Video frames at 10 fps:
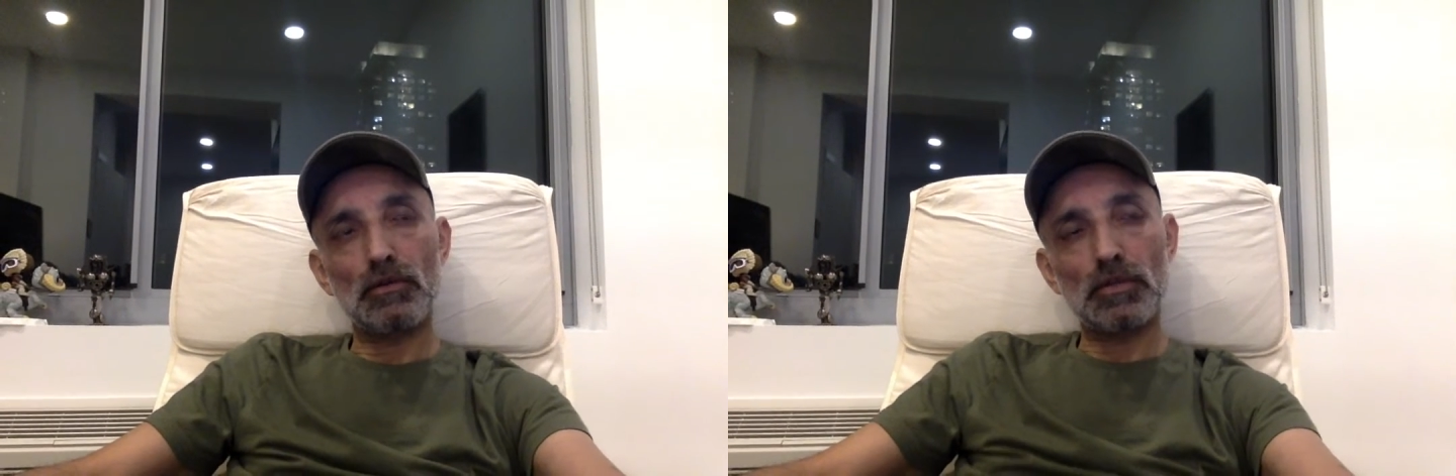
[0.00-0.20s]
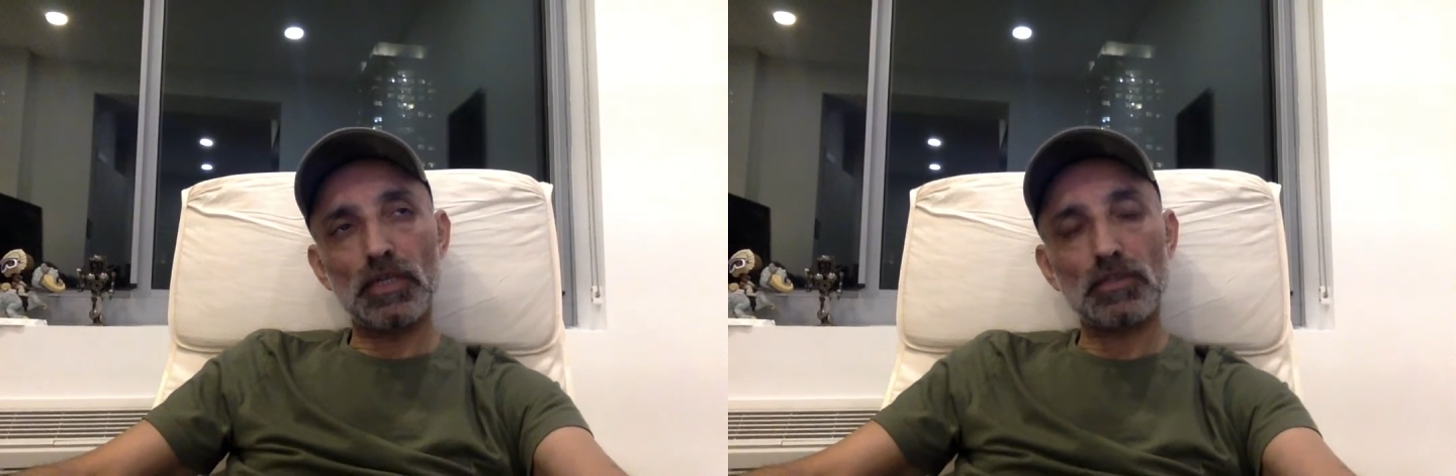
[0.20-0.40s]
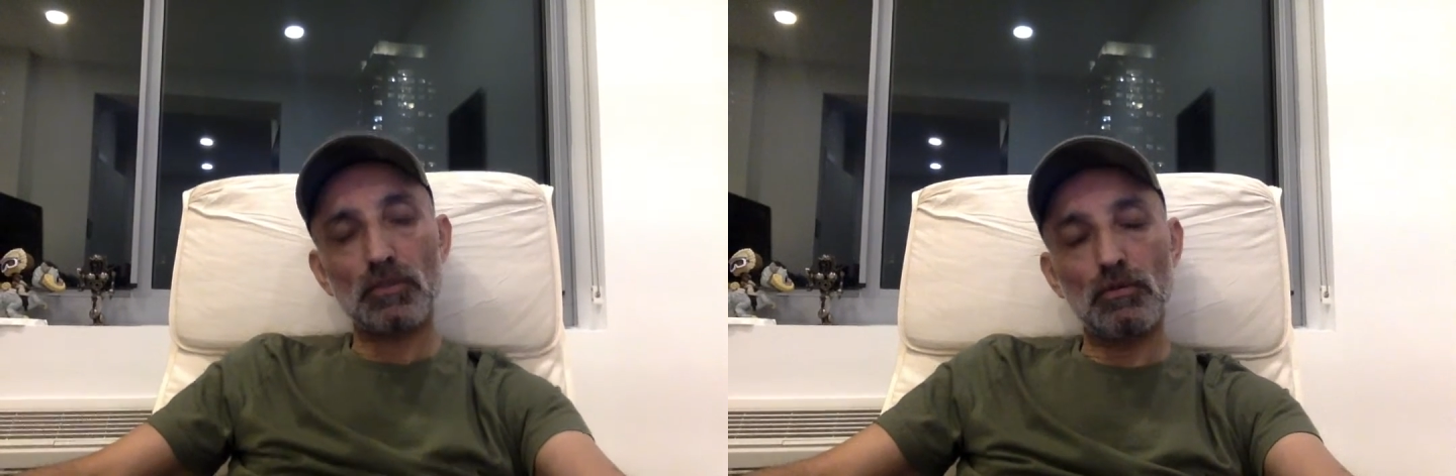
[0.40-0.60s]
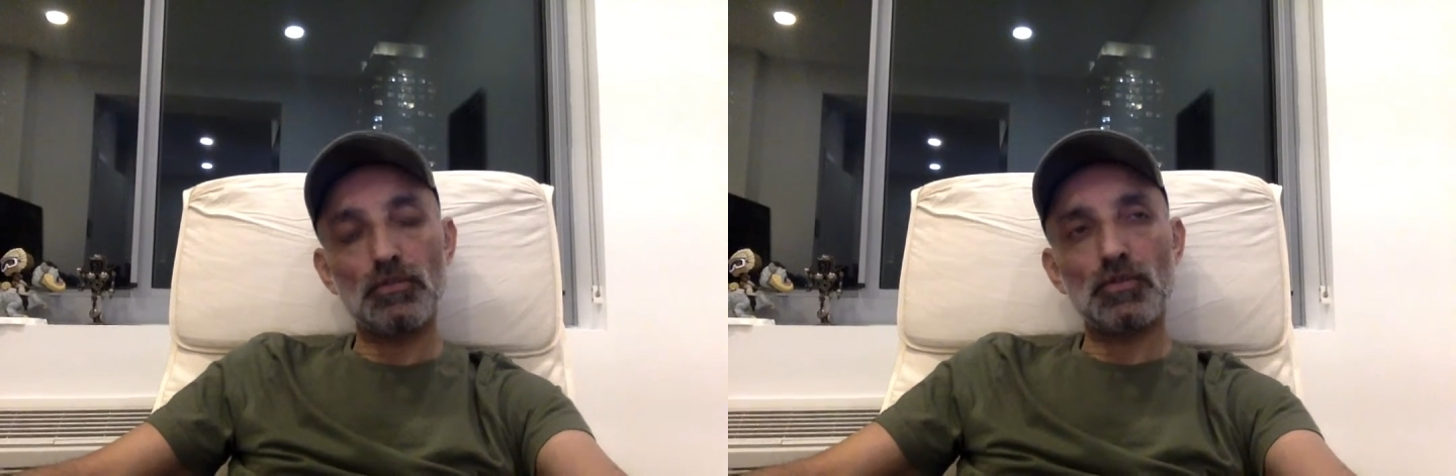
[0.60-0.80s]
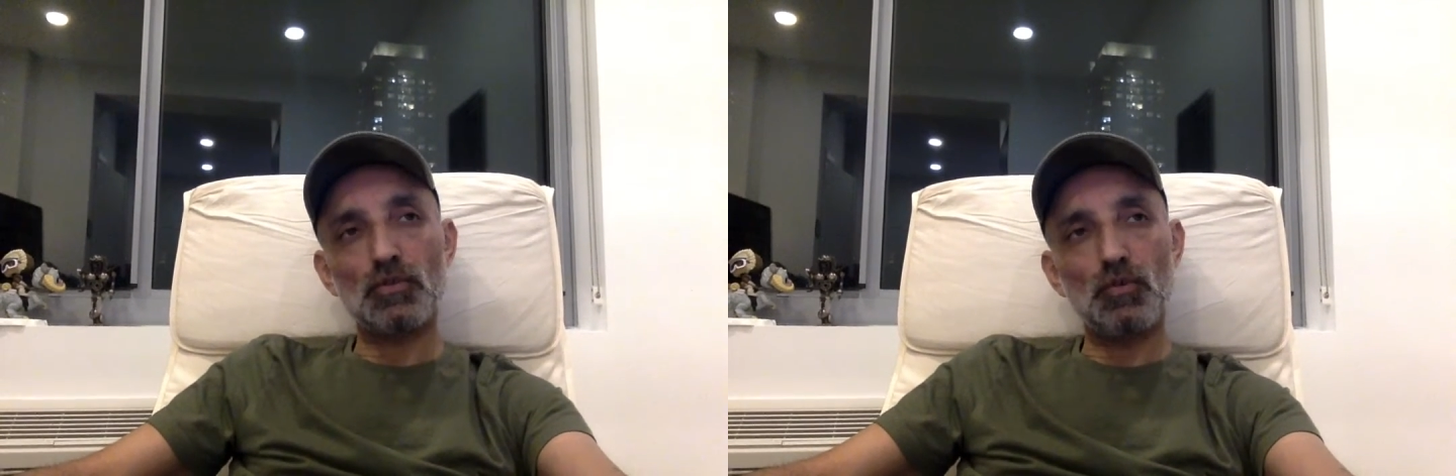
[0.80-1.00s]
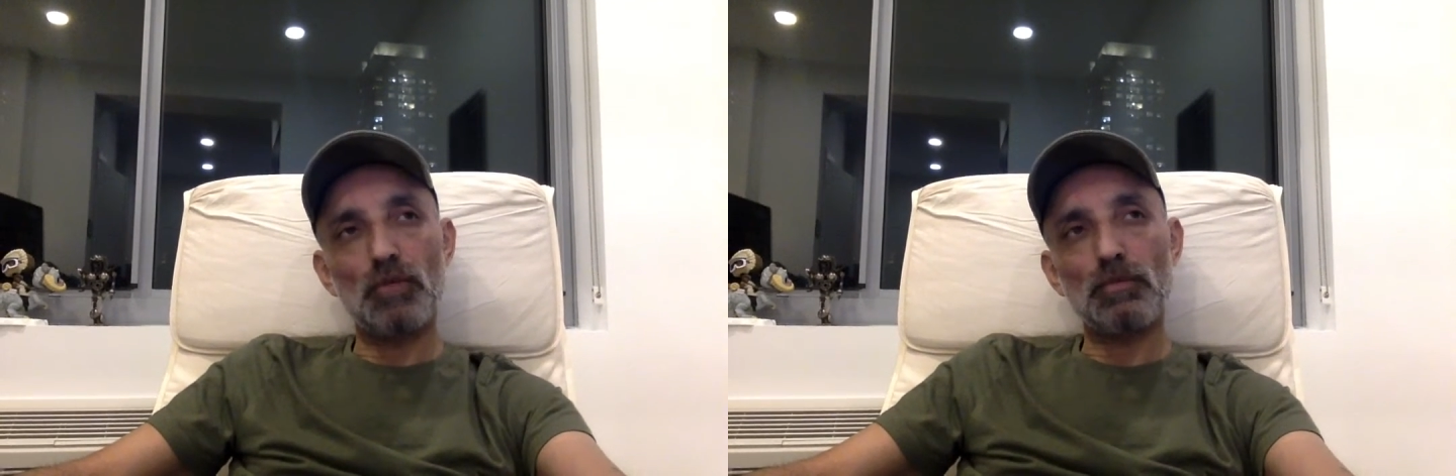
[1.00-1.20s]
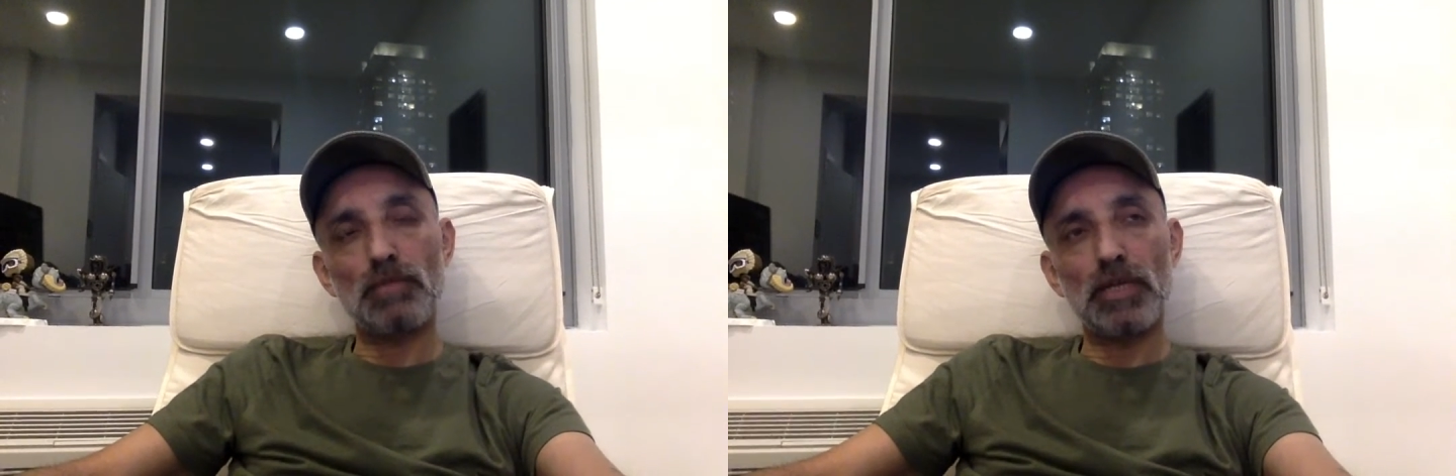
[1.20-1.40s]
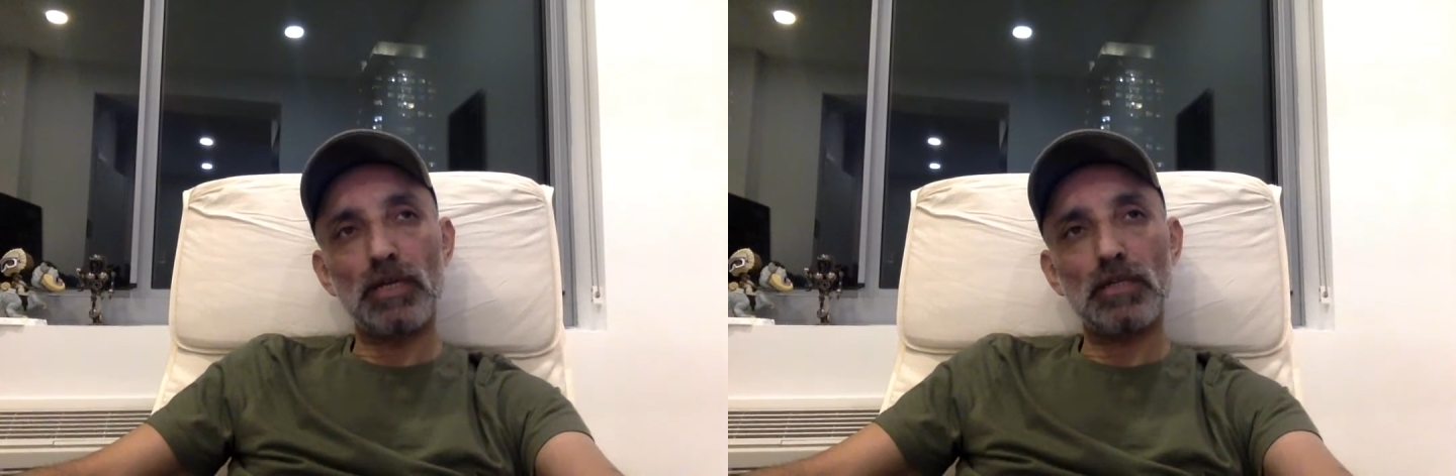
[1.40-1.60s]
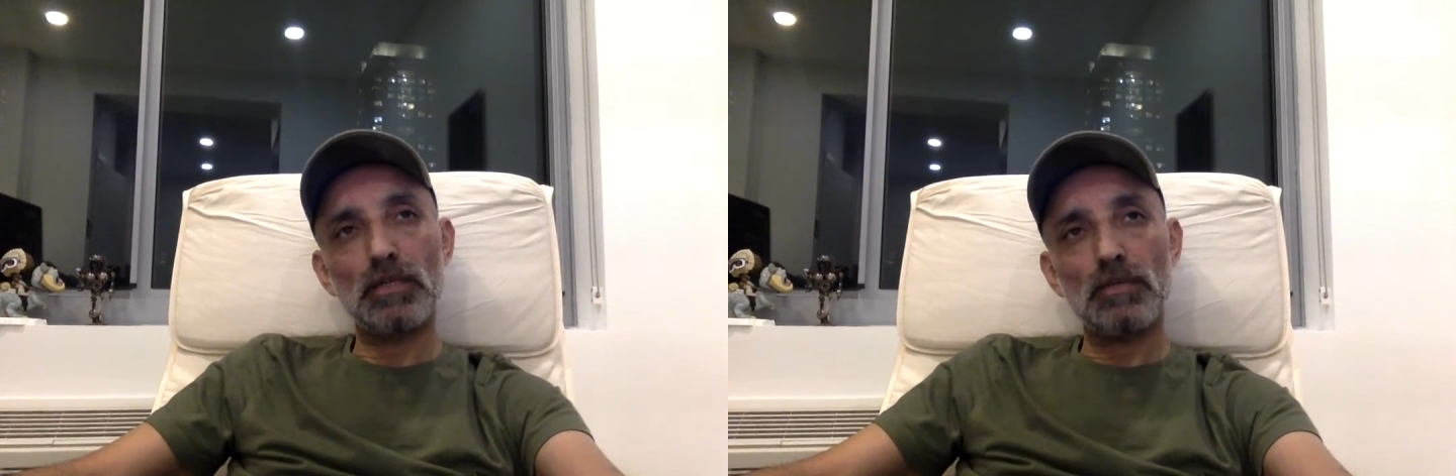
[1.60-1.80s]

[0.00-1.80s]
gets closer to our planet.